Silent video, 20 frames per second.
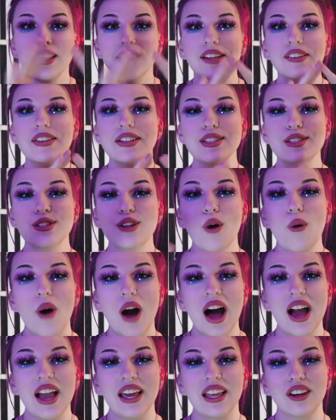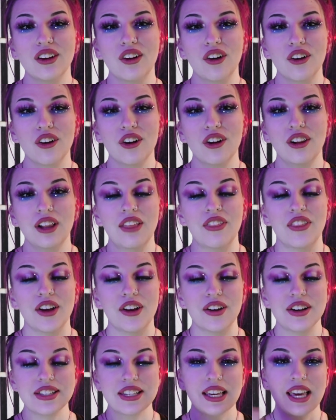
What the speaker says: There is no I in girl and there is